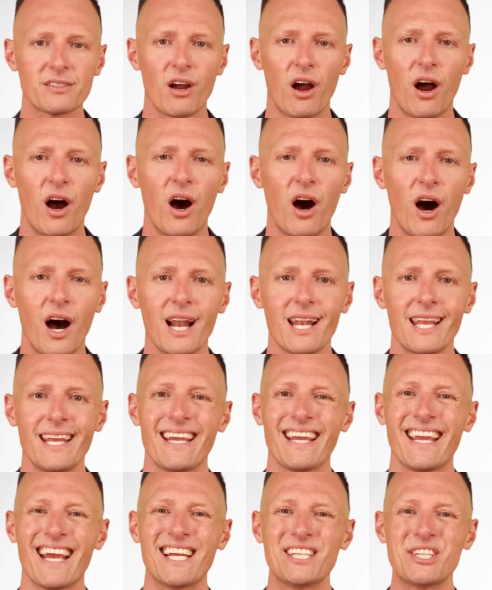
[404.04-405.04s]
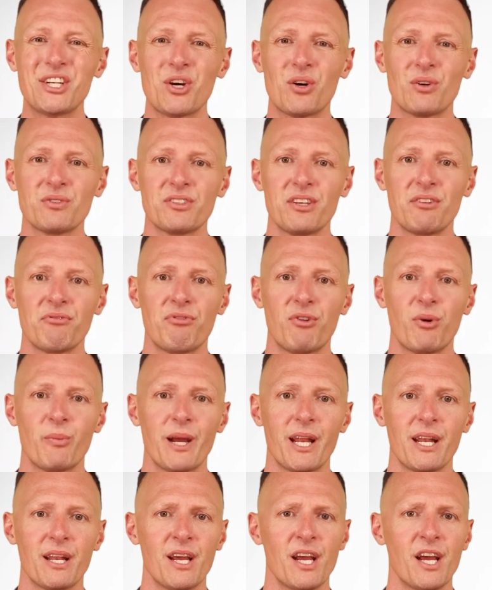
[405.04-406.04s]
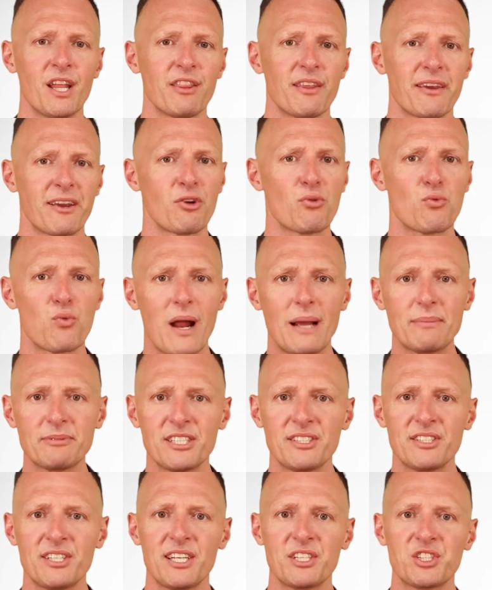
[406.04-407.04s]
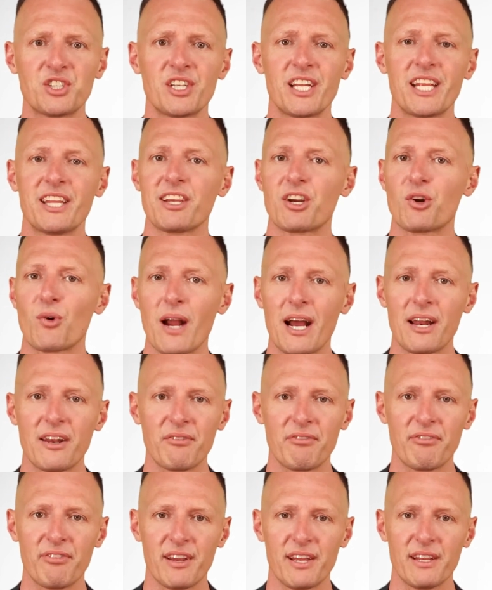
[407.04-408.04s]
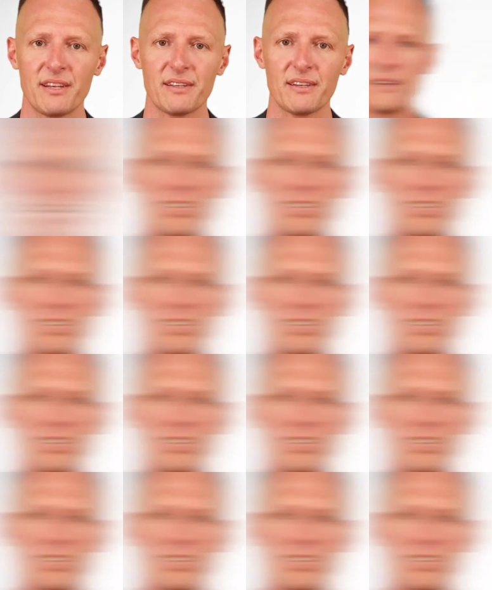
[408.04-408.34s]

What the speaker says: a highly engaging content format that grabs attention in the crowded feed.